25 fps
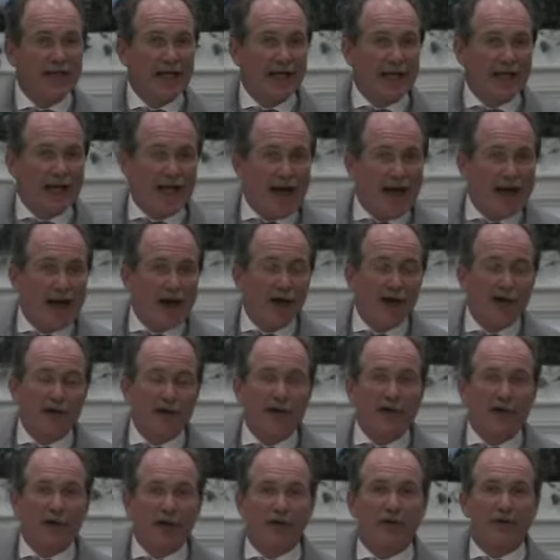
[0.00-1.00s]
and I are
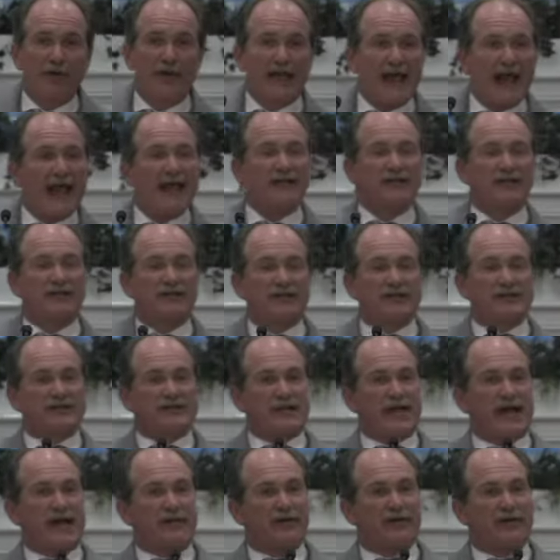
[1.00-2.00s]
going to go to Gaston,
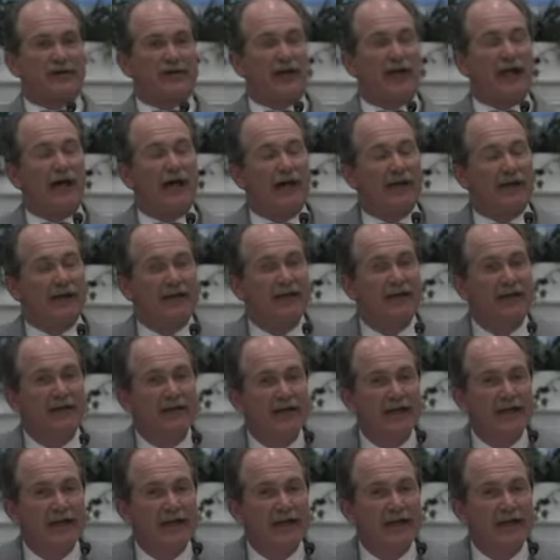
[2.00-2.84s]
South Carolina,